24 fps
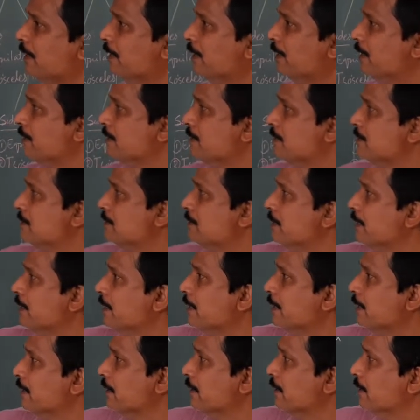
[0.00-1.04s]
And
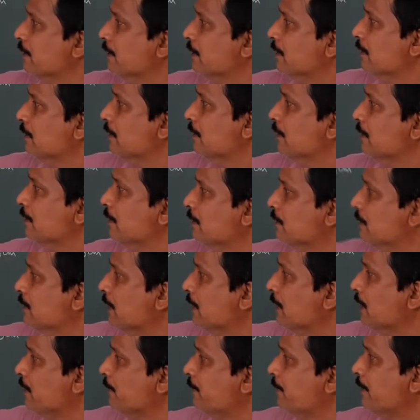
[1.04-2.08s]
second
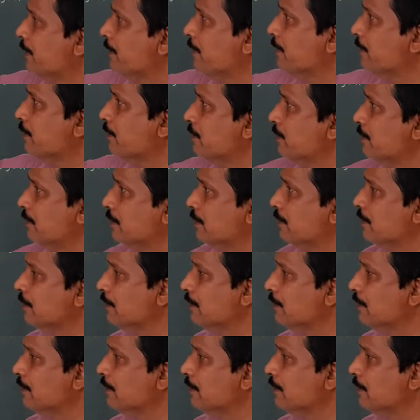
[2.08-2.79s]
figure you see.